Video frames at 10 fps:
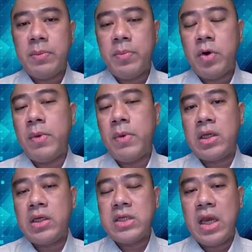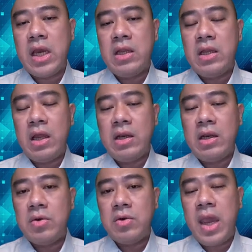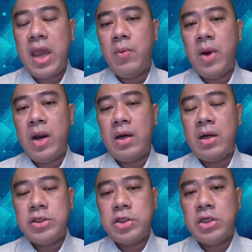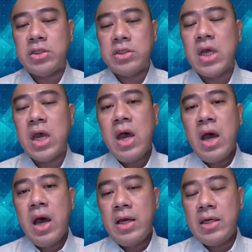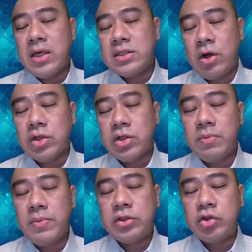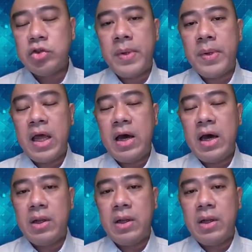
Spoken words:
bond markets in the UK, where the gilts has also been dropping down